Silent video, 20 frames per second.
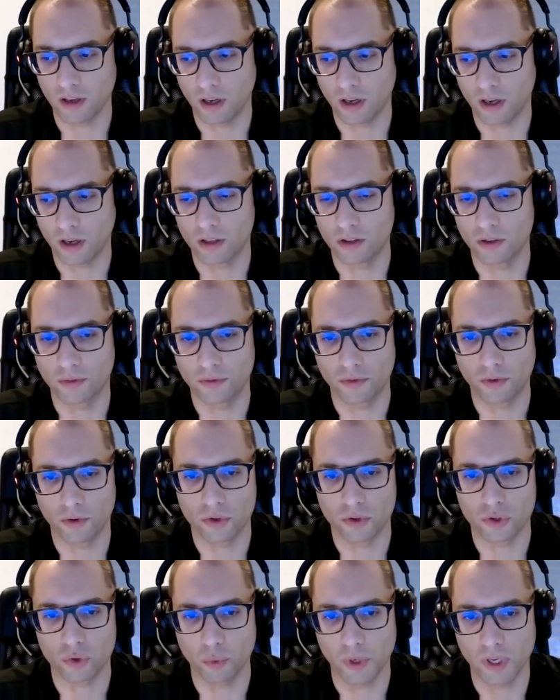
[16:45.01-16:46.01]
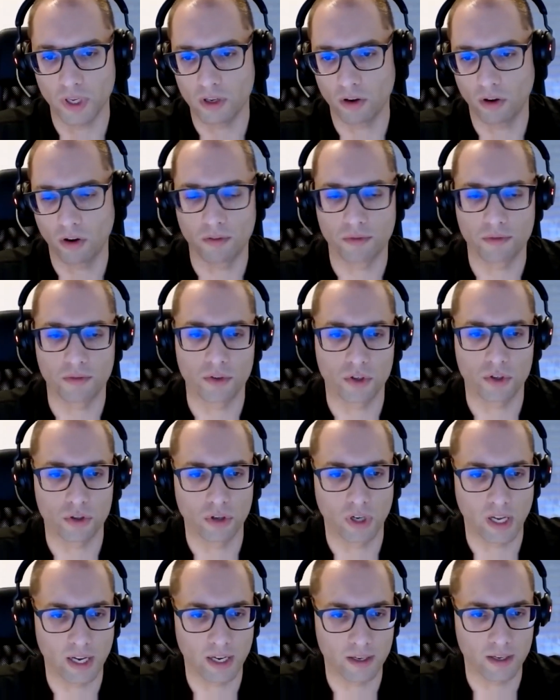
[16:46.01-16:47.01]
the first week of
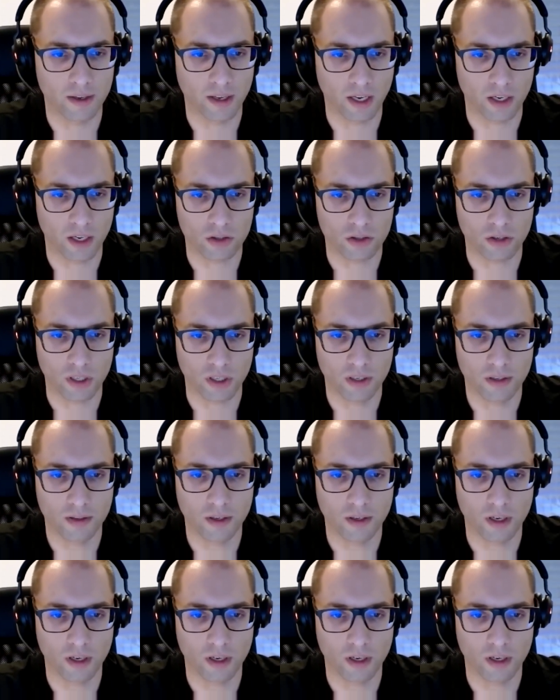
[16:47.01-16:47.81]
July, actually.